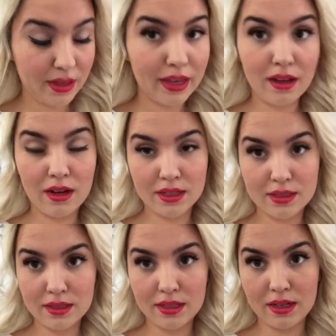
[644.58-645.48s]
I
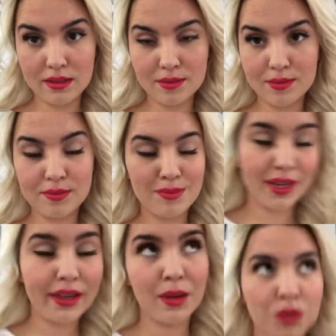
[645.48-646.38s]
honestly, my
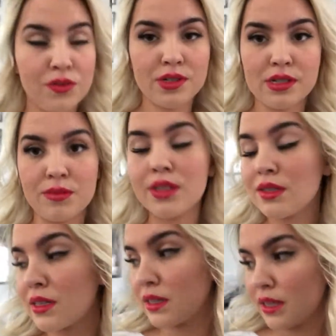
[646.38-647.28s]
camera for some
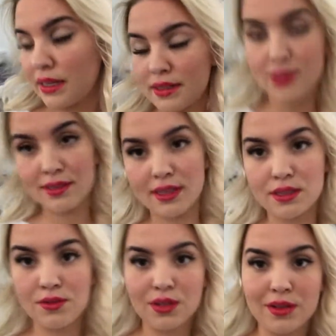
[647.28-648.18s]
reason it like doesn't like
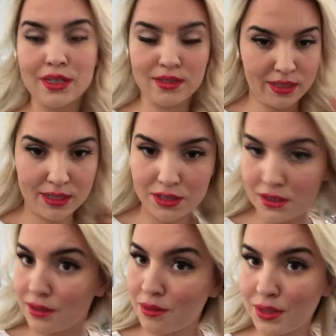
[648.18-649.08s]
to focus, and I just
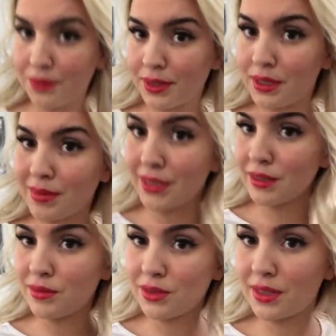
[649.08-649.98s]
didn't want to waste my
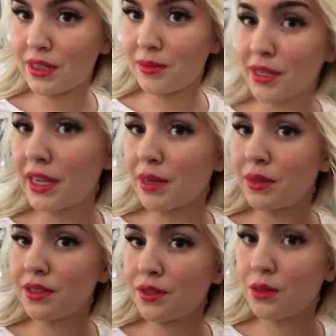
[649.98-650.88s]
time doing it on my
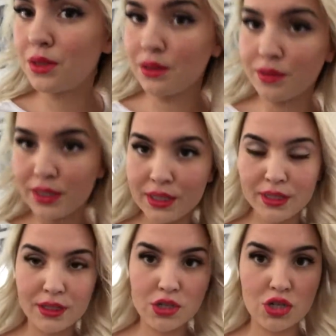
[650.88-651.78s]
camera if it won't
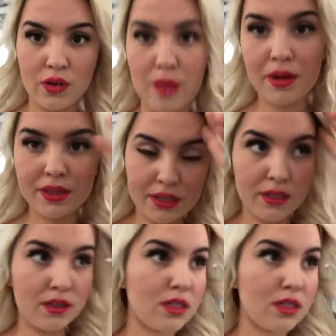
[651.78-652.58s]
show up on there.